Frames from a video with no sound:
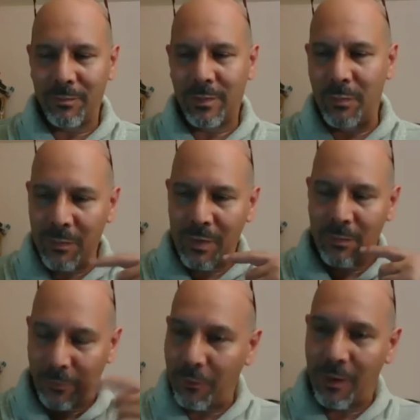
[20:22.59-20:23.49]
to my mind
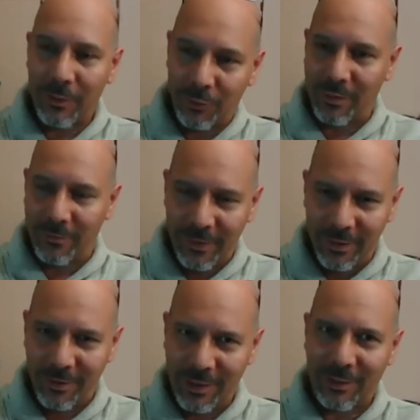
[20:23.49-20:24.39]
before I saw the
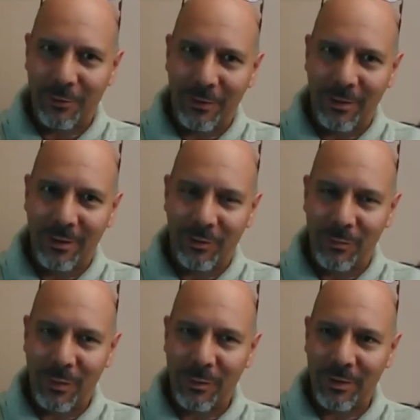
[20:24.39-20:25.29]
video that Sophia showed
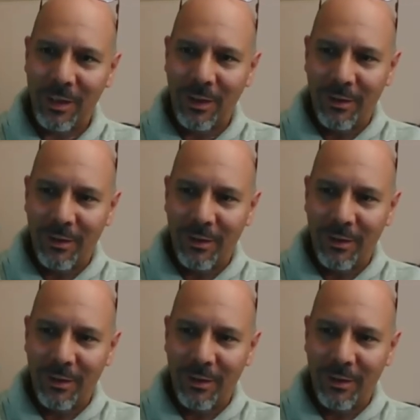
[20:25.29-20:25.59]
me was,